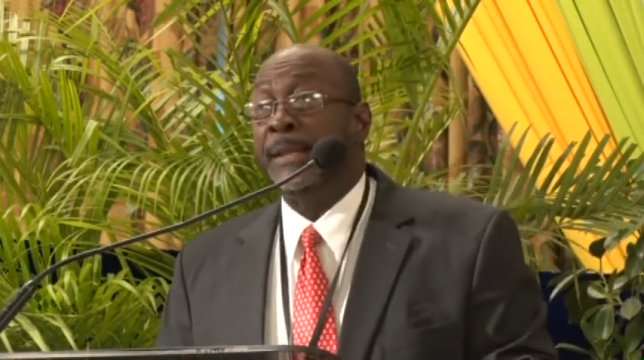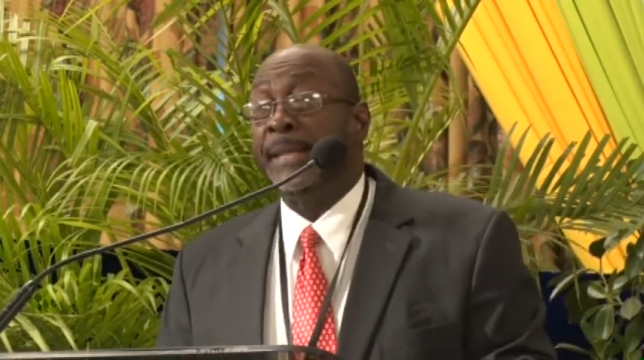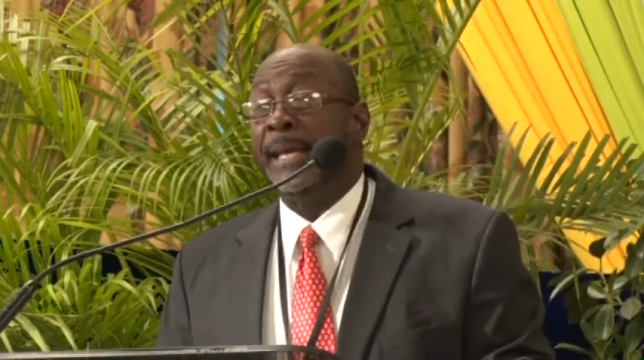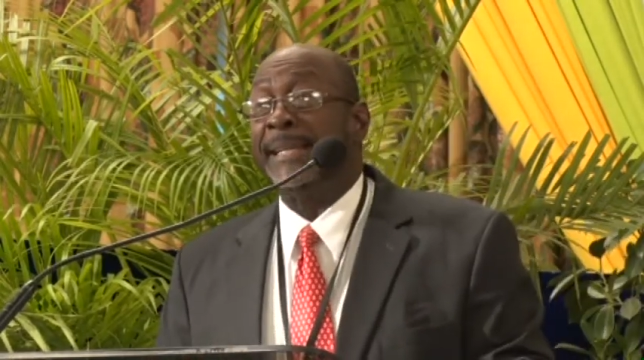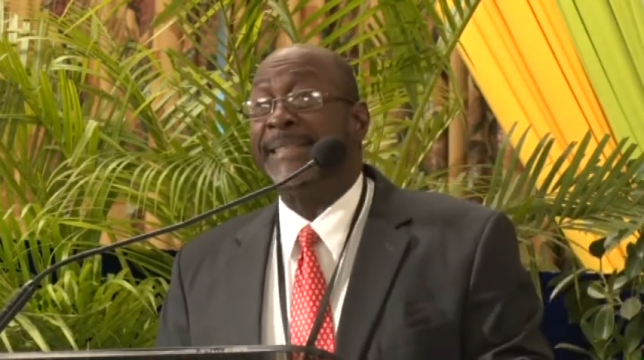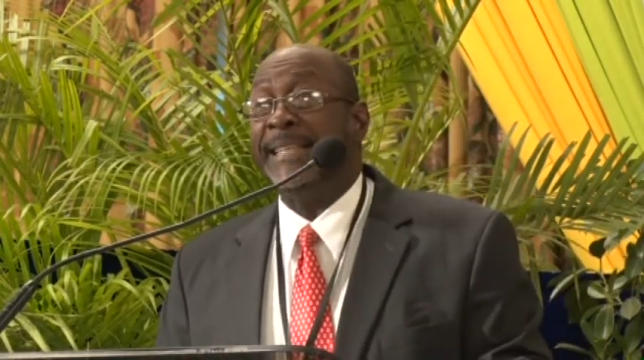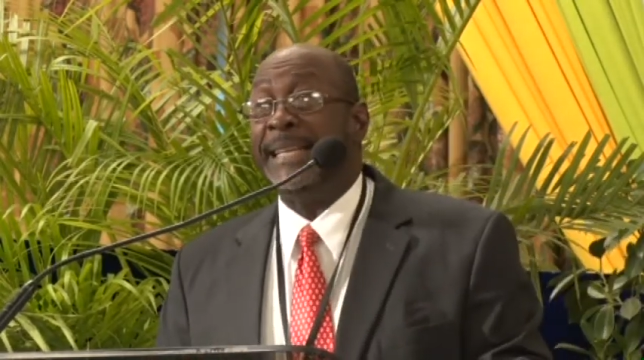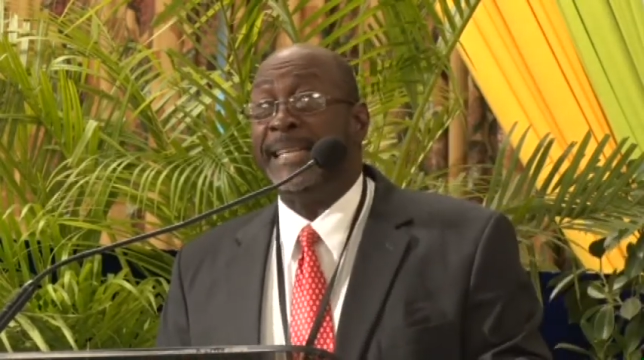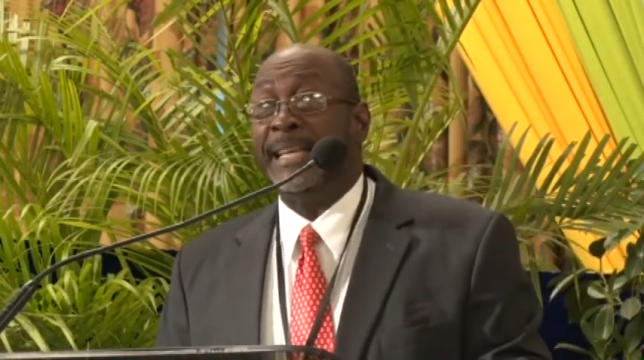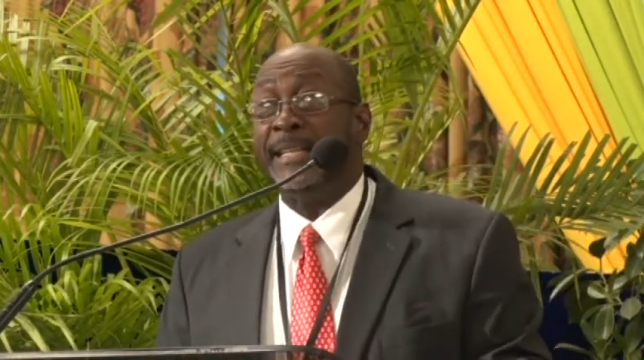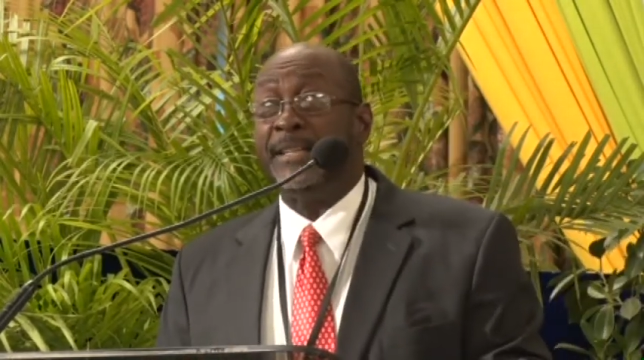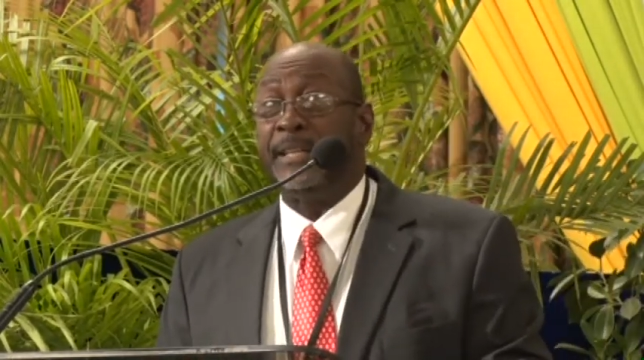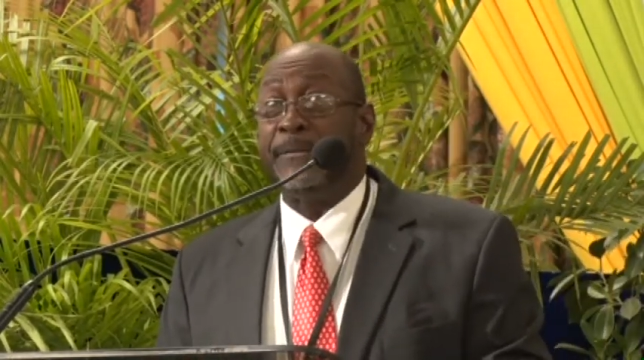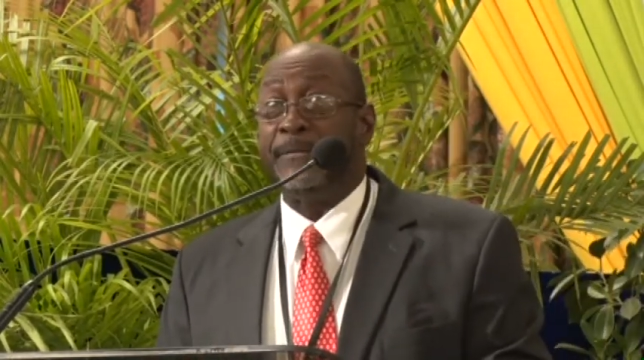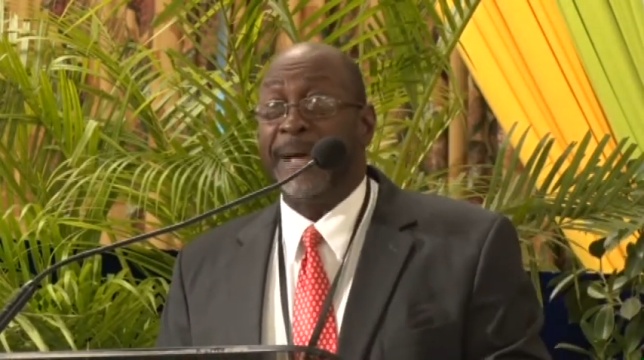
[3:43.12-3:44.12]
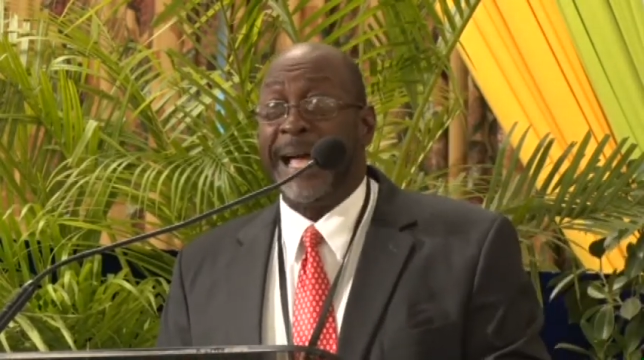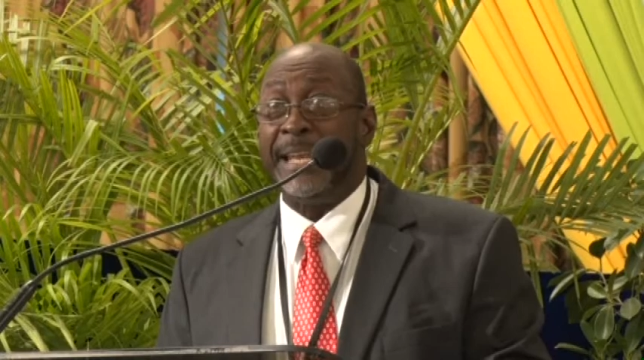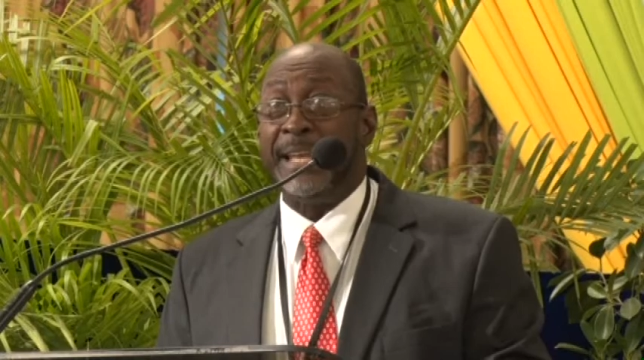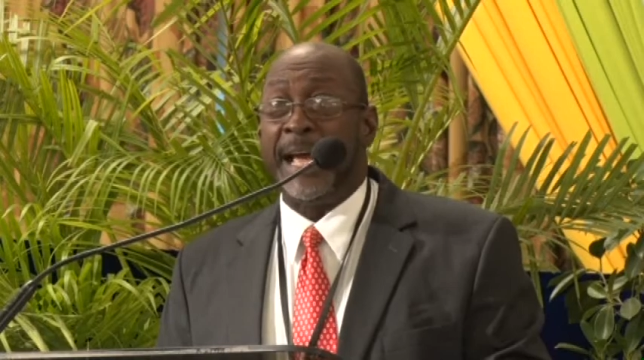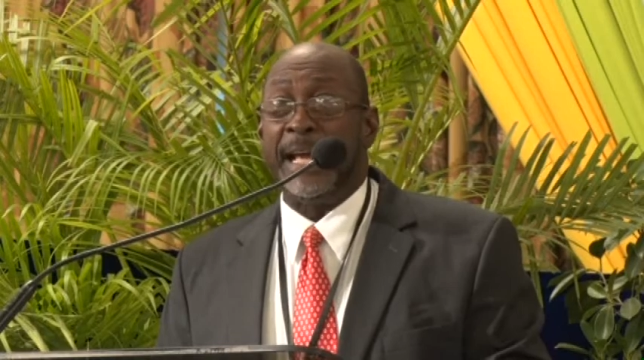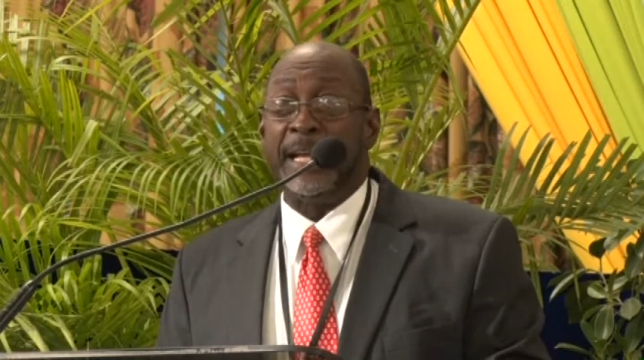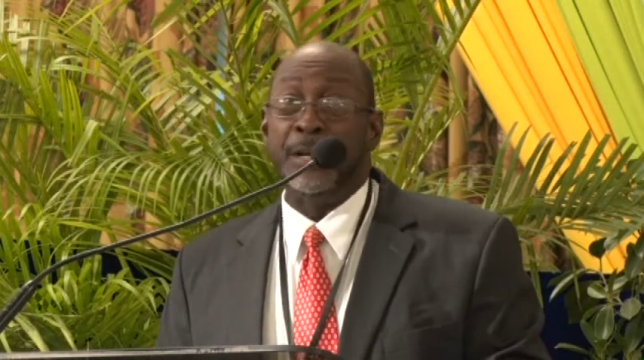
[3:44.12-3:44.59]
They acceded to the
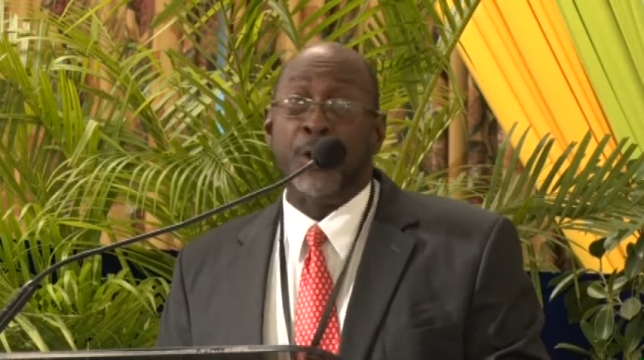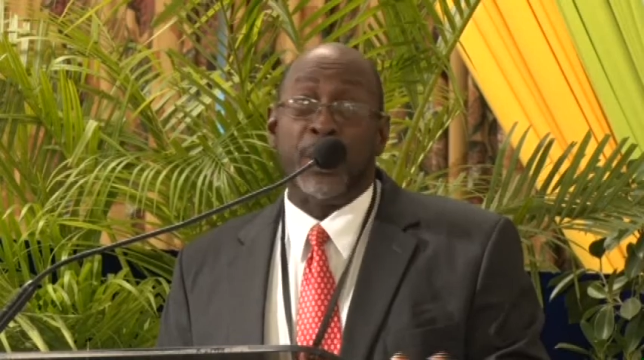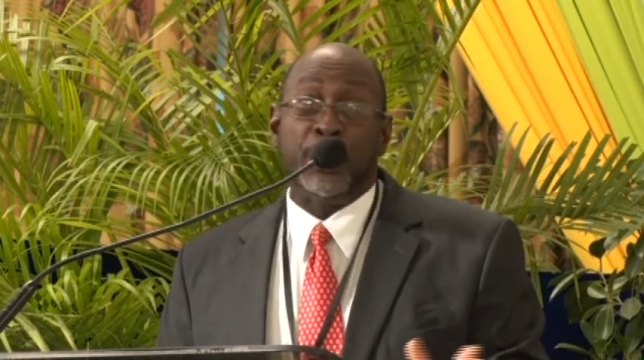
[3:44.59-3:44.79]
fact that in